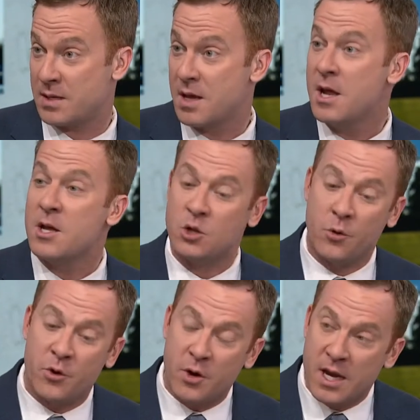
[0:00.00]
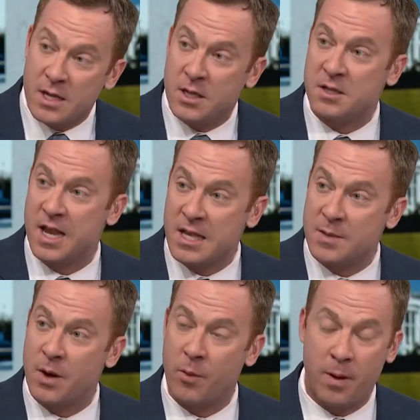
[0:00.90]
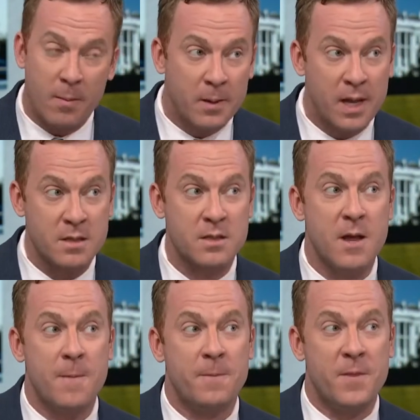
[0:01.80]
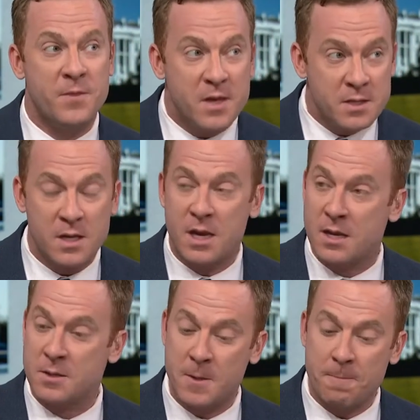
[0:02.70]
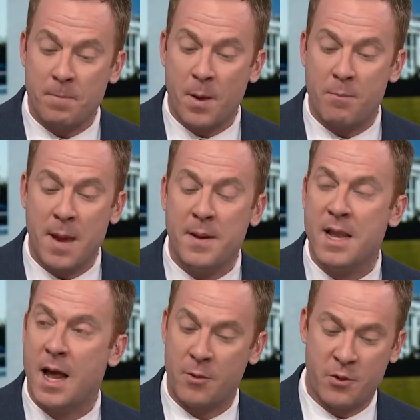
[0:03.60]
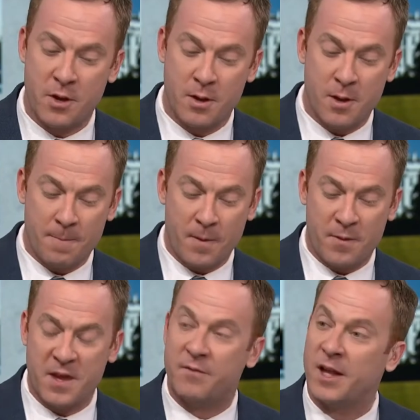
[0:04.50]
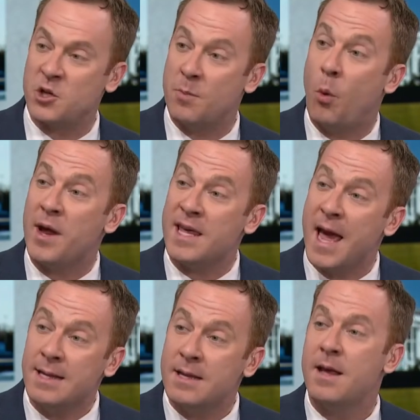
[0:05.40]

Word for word: Mm -hmm. So there is a sense among Republicans that this is maybe not the the inflection point yet,